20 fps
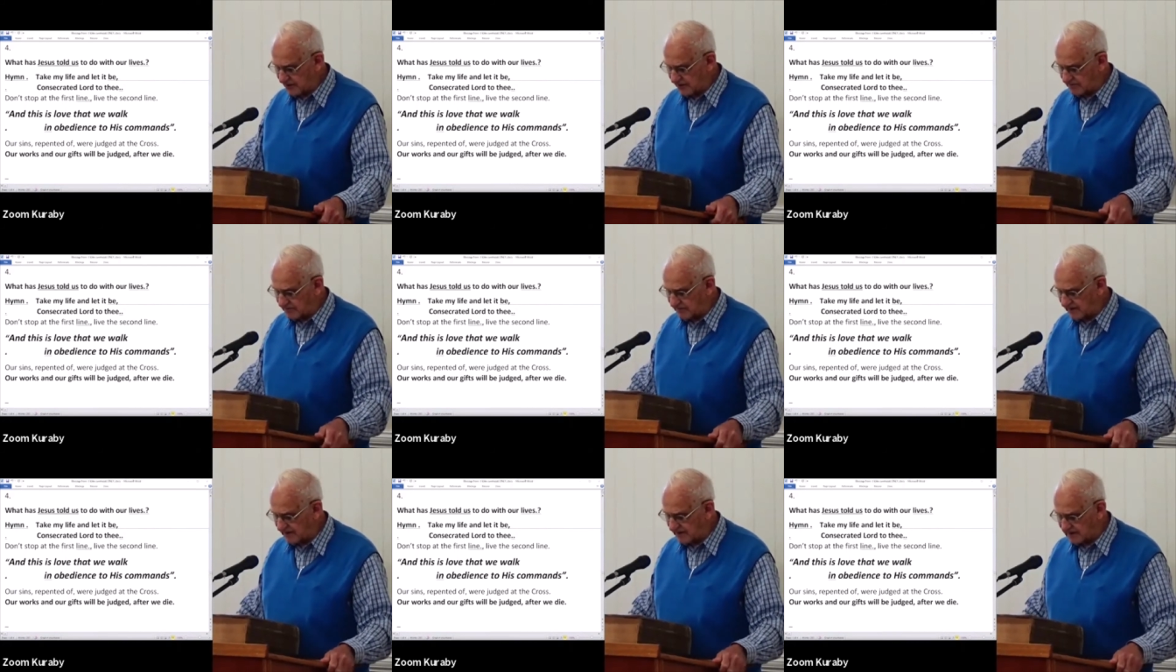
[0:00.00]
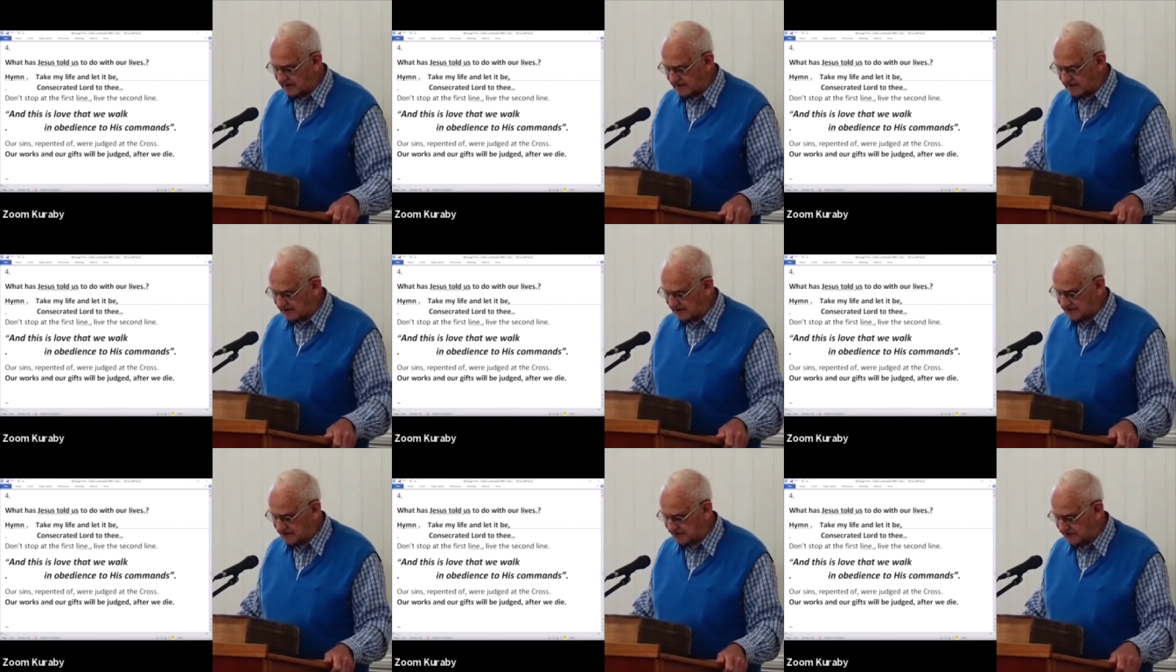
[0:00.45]
merely
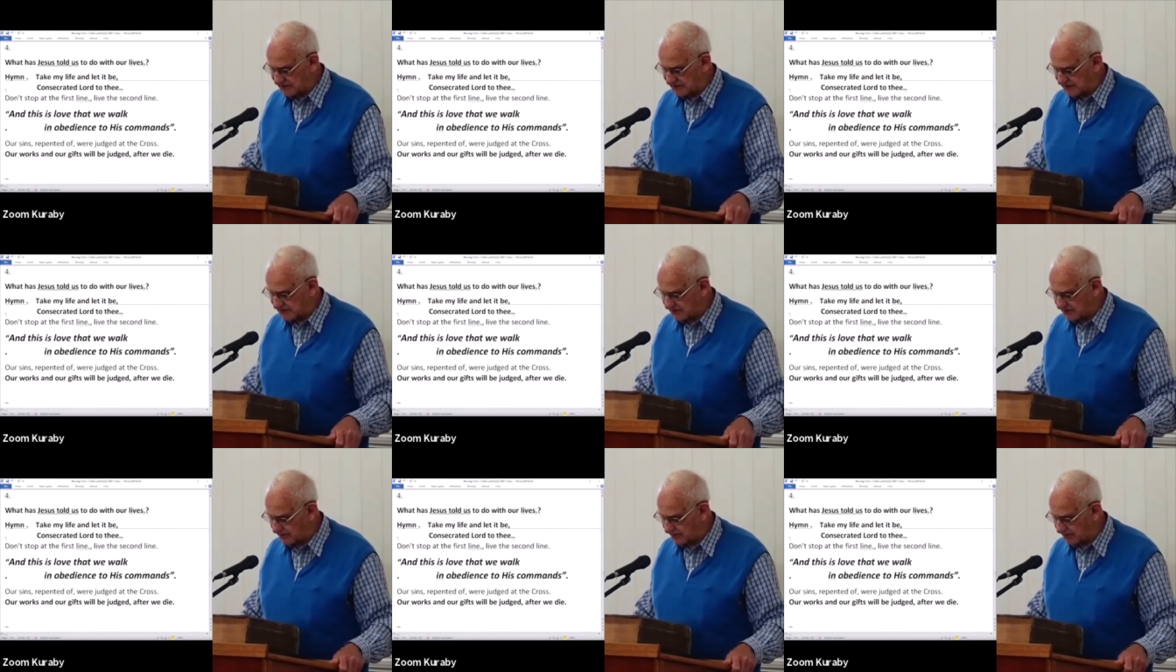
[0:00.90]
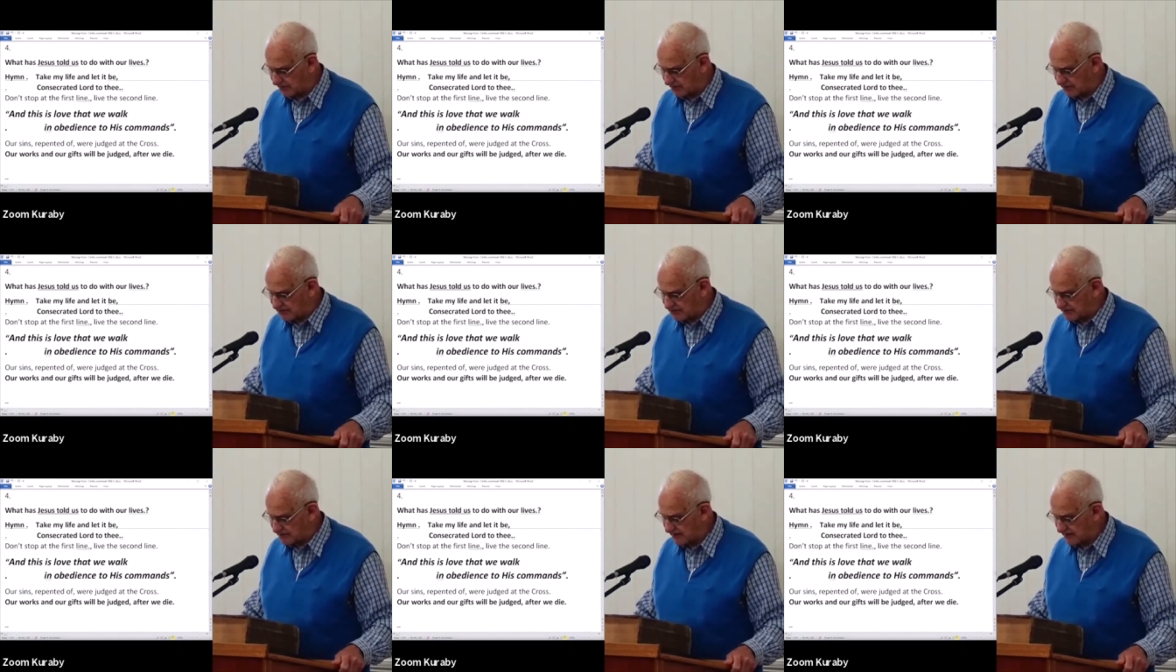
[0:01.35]
listen to the words
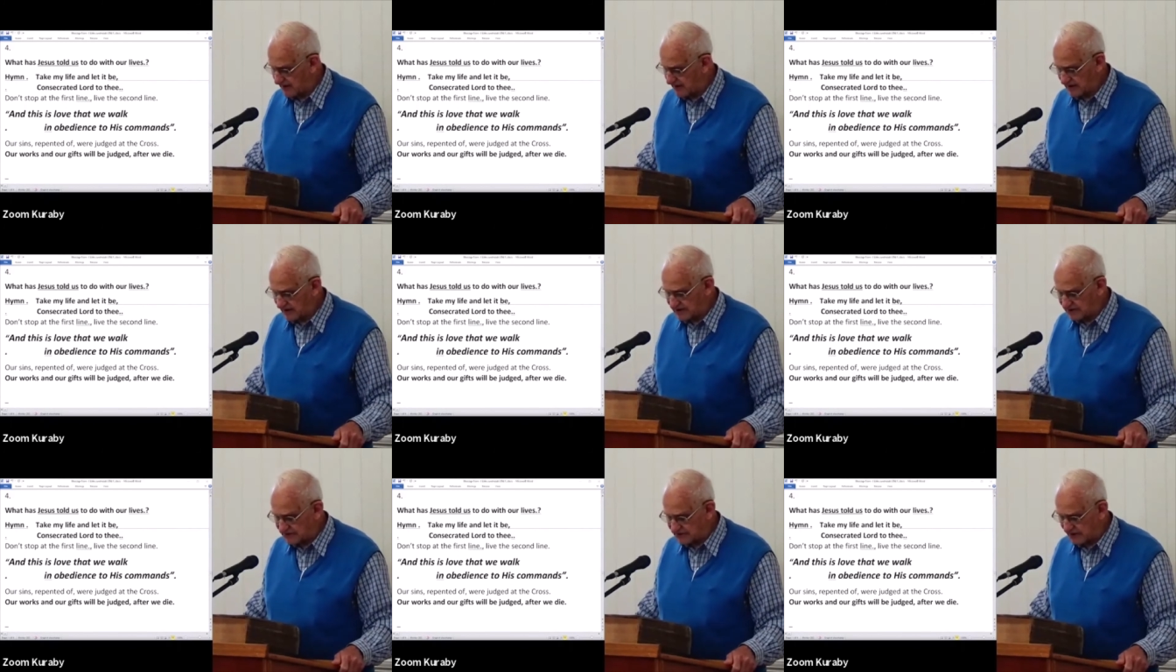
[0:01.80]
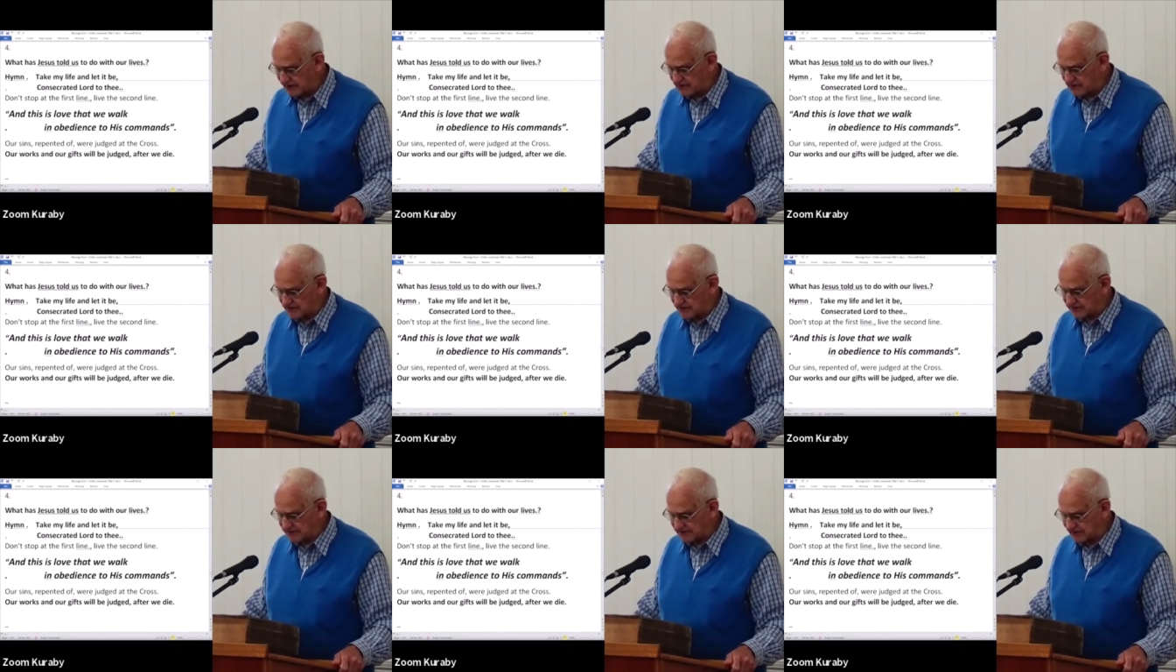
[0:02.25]
and so
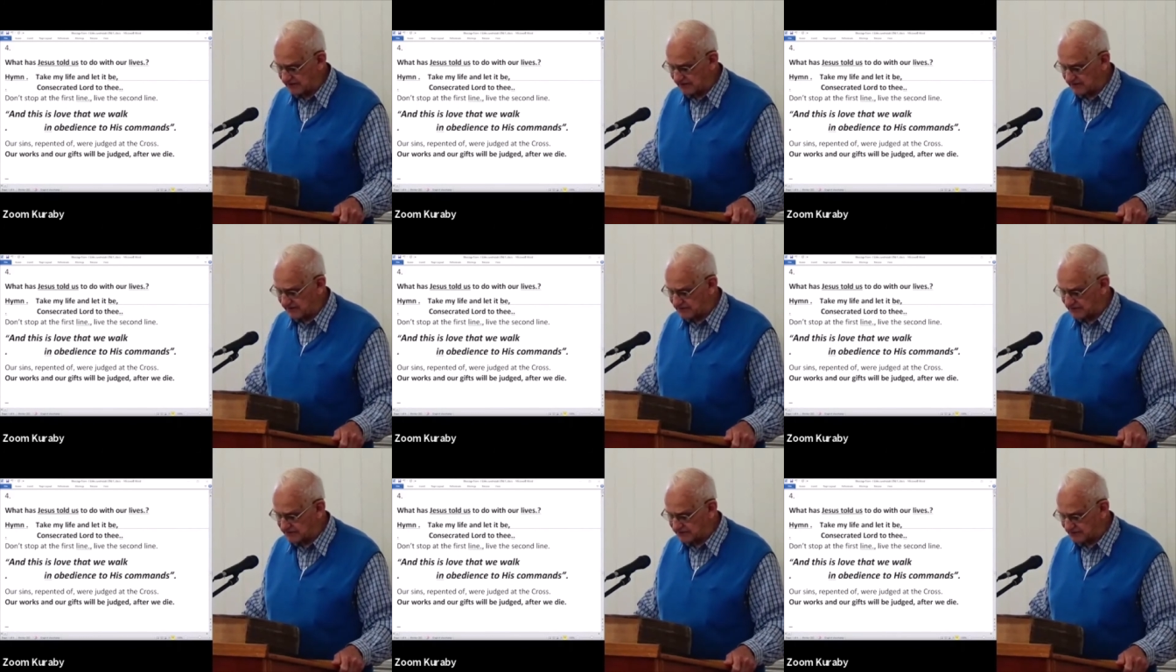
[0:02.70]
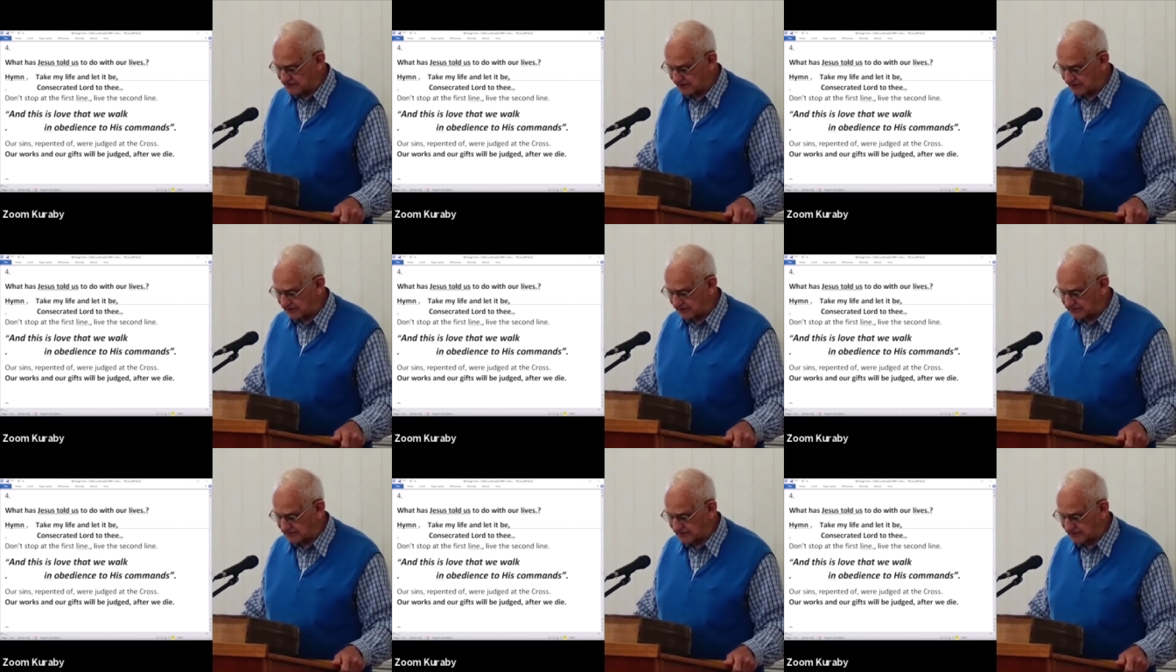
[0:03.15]
deceive yourselves.